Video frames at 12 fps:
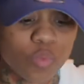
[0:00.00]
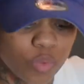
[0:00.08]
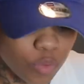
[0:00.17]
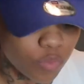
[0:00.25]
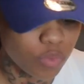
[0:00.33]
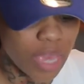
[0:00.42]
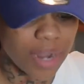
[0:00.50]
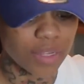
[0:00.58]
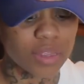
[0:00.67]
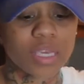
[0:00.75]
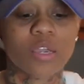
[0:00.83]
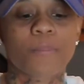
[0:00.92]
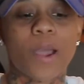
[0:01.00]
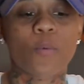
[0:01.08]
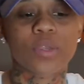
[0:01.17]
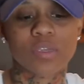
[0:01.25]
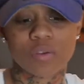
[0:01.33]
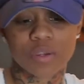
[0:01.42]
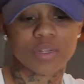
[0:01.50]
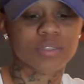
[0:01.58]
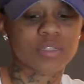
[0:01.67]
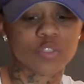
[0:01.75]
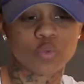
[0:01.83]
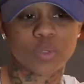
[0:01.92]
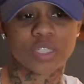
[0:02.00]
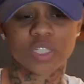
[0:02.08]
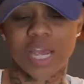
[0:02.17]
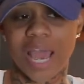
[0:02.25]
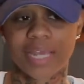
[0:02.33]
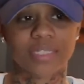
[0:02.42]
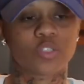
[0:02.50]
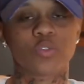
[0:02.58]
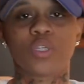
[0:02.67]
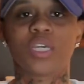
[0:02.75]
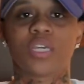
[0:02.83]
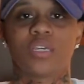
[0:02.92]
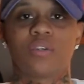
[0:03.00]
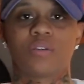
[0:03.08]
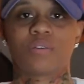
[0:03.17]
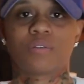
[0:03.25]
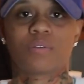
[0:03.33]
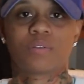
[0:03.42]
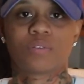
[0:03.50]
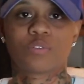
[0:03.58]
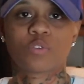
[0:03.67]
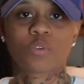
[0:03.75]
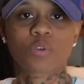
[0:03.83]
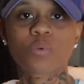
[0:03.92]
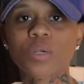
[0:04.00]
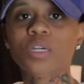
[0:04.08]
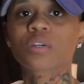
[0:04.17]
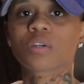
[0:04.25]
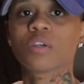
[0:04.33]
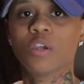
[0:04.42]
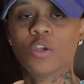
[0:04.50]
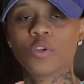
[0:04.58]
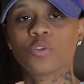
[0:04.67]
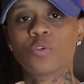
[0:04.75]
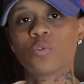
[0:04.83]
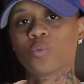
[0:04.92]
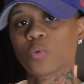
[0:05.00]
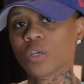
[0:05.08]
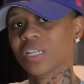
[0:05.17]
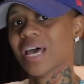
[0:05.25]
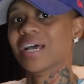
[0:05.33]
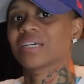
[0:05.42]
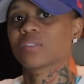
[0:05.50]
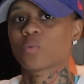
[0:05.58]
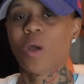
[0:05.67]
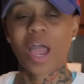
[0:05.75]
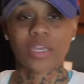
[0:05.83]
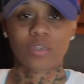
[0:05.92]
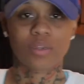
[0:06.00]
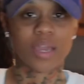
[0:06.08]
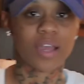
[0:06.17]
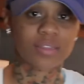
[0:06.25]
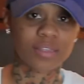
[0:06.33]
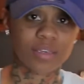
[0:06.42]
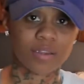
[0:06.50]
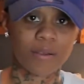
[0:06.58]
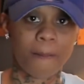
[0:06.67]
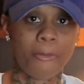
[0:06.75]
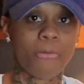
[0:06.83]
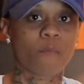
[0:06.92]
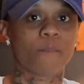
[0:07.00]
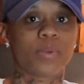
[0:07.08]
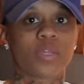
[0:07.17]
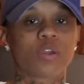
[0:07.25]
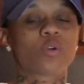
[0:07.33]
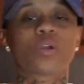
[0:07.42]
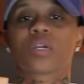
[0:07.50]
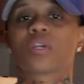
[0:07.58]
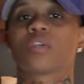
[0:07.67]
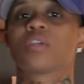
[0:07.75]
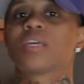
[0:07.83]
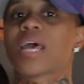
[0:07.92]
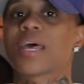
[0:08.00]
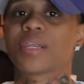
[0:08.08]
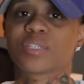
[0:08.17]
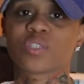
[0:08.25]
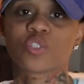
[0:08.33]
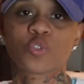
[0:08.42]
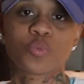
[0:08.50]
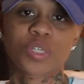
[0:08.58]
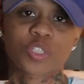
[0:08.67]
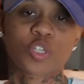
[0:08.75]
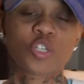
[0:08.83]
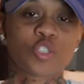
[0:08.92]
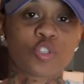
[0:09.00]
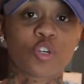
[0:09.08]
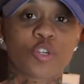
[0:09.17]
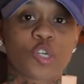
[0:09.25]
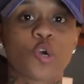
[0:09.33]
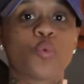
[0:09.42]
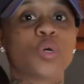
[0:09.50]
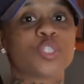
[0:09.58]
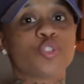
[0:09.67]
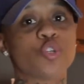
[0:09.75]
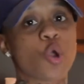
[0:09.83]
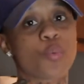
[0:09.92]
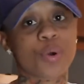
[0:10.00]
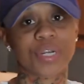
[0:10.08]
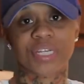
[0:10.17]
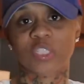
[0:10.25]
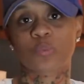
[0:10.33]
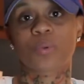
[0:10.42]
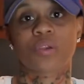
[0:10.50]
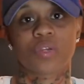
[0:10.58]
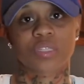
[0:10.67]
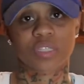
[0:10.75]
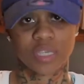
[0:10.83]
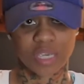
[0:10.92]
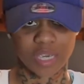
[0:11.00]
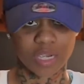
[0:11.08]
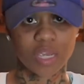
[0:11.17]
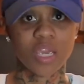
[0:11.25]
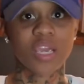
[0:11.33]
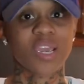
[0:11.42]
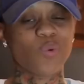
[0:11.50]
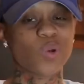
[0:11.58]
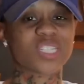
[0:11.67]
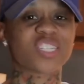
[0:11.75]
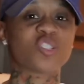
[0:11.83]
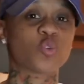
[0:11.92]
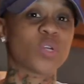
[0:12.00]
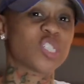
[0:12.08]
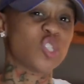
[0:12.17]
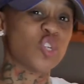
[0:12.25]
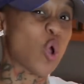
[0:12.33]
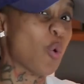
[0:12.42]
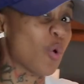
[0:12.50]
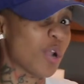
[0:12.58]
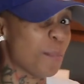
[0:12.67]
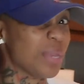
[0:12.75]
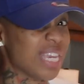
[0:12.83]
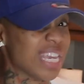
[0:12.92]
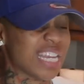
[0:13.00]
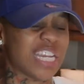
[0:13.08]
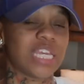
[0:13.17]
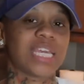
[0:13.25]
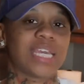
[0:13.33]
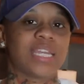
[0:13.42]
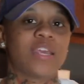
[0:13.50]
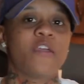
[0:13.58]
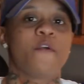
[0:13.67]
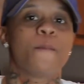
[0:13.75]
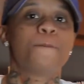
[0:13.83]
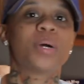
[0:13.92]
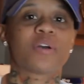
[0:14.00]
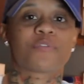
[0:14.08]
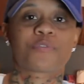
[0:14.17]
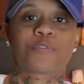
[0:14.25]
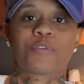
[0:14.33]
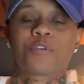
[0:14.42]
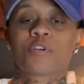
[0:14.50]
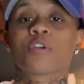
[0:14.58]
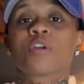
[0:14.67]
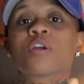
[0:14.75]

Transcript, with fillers: you got to think about when you're in a situation, how did you get here? So the quicker you realize why you got there, be the quicker you get out of that situation because you're going to know what you don't want to experience again and what situation you don't want to be in again. But for